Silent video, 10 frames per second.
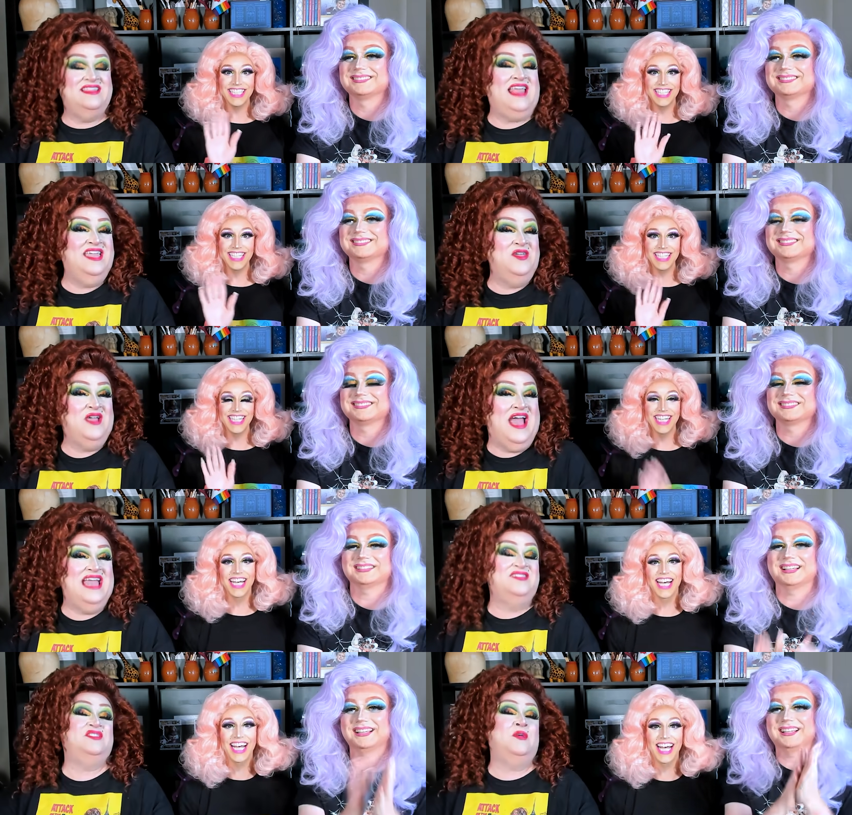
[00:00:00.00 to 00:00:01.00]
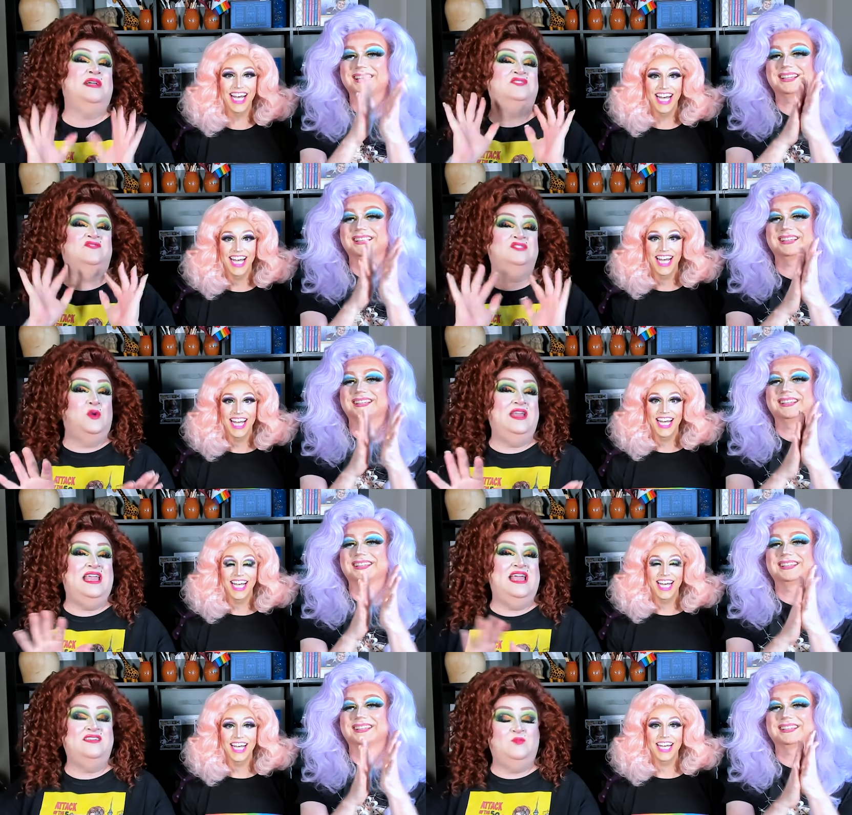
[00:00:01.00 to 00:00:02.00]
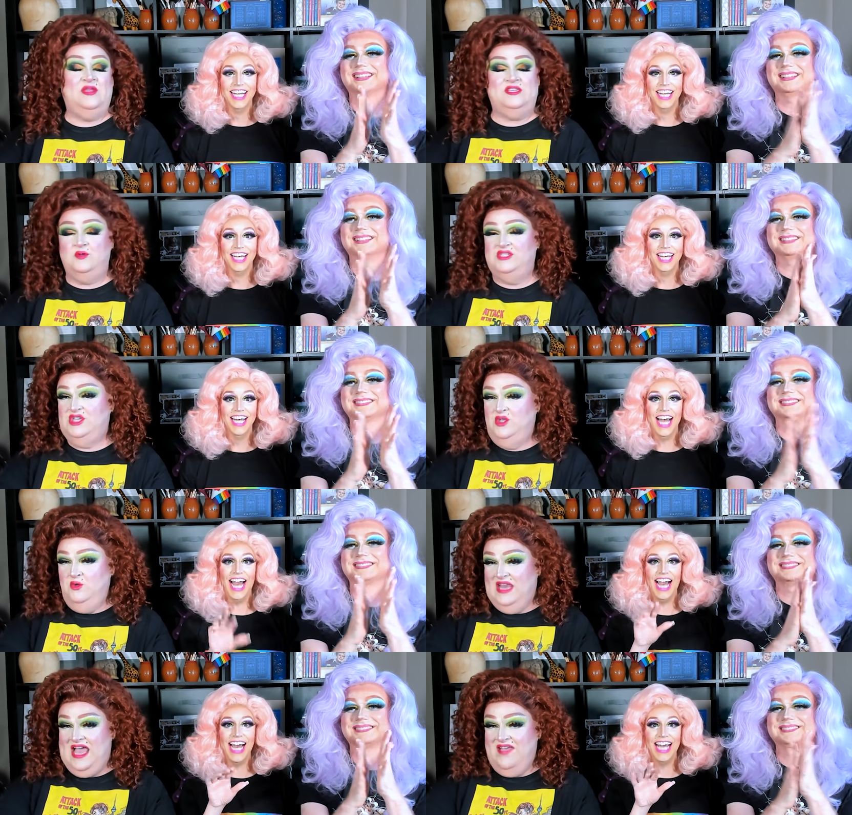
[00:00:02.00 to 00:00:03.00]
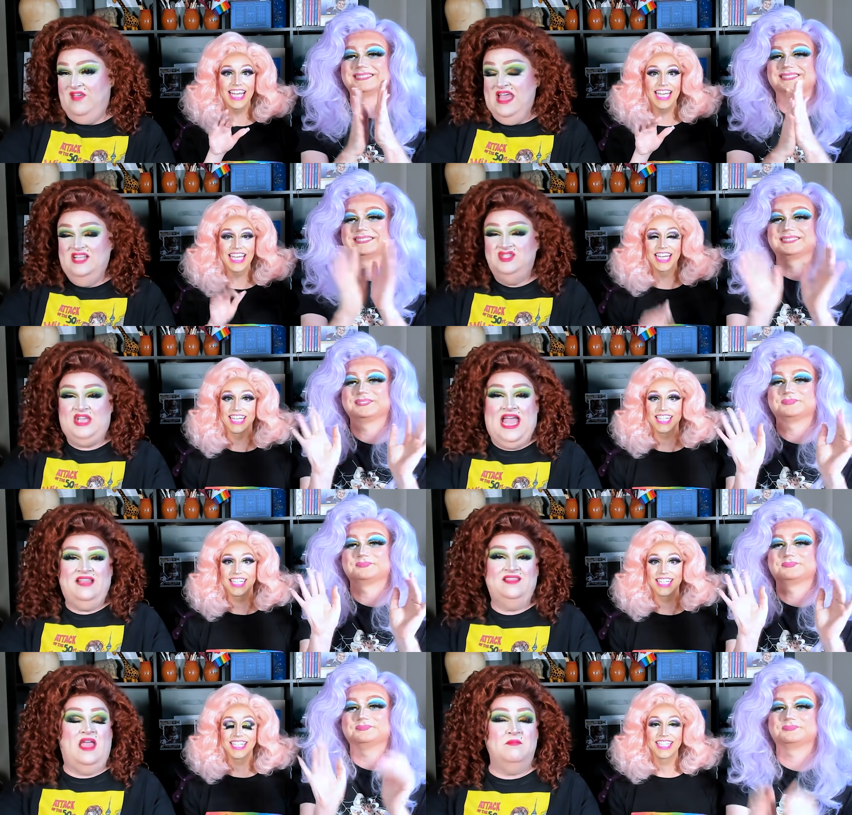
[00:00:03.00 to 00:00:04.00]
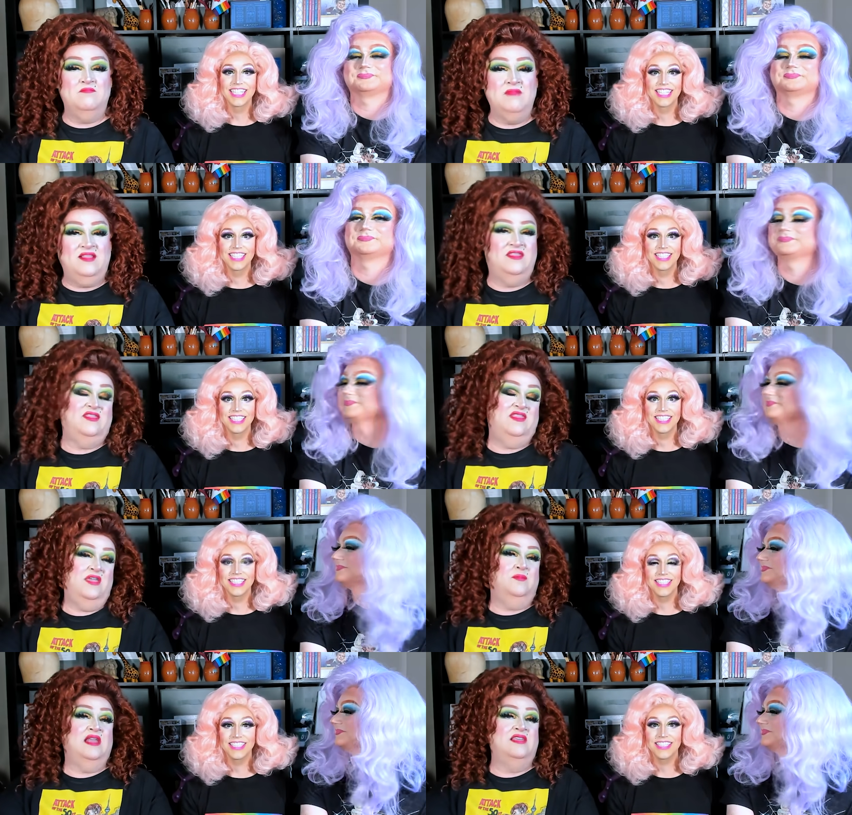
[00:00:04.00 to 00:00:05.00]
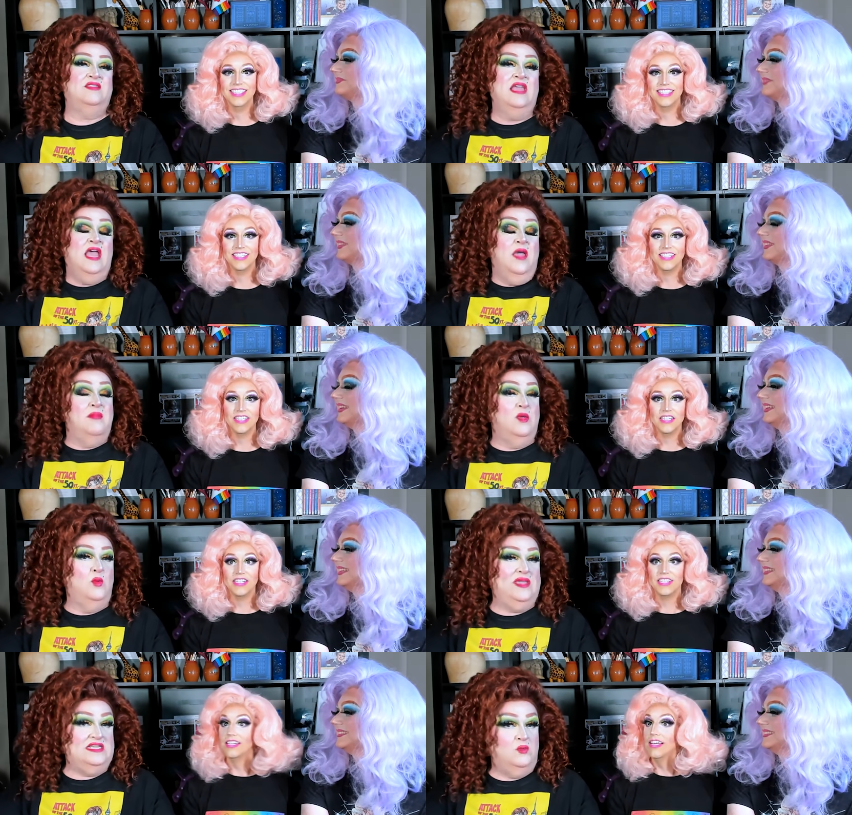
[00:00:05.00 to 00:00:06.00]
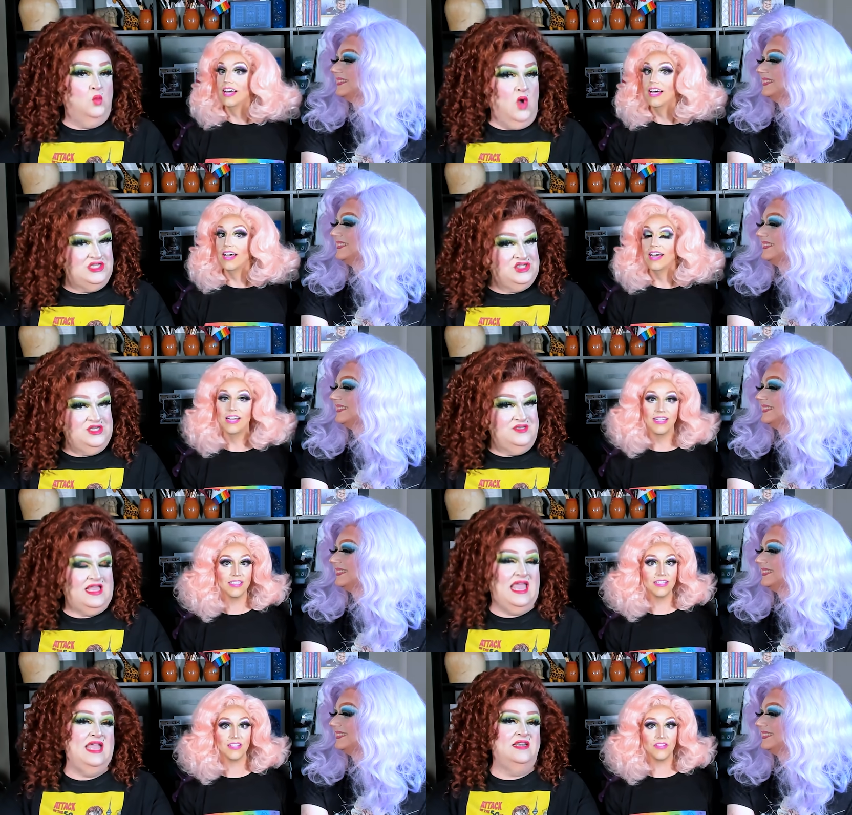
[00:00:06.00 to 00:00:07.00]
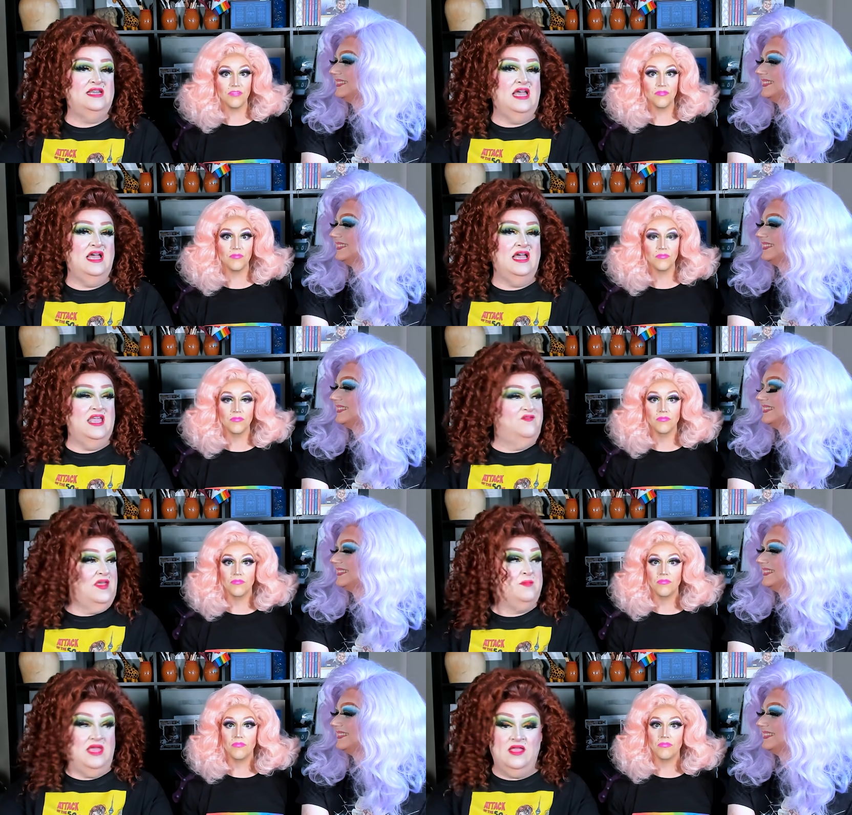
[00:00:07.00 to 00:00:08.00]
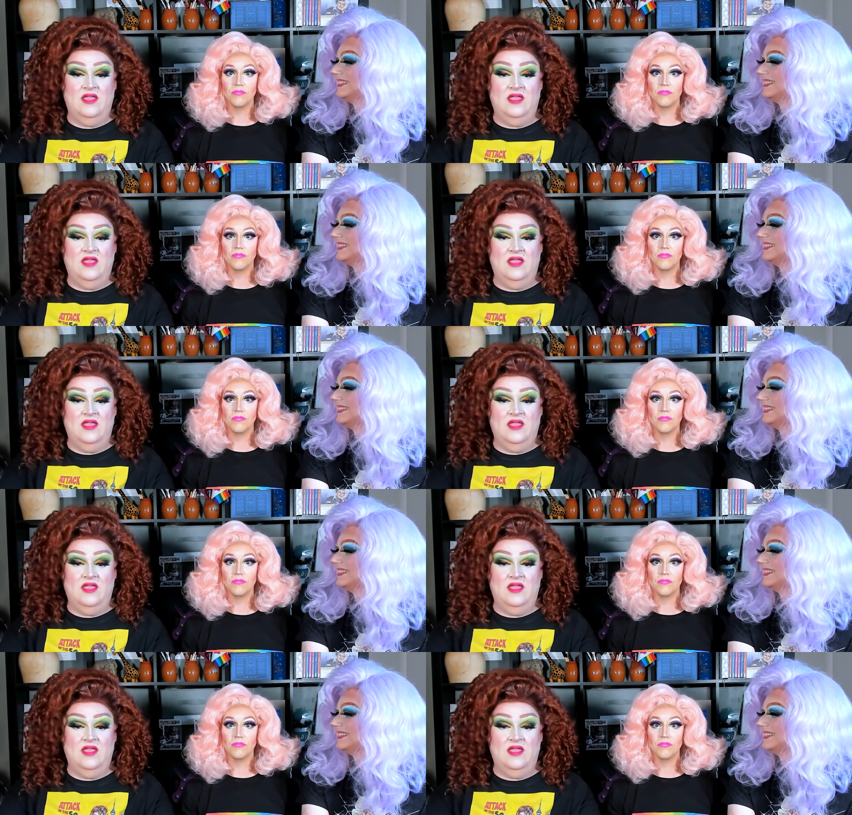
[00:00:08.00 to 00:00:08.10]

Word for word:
Speaker 1: Thank you guys so much for joining us. We do two live chats a month there, plus my weekly watches. And uh, if I'm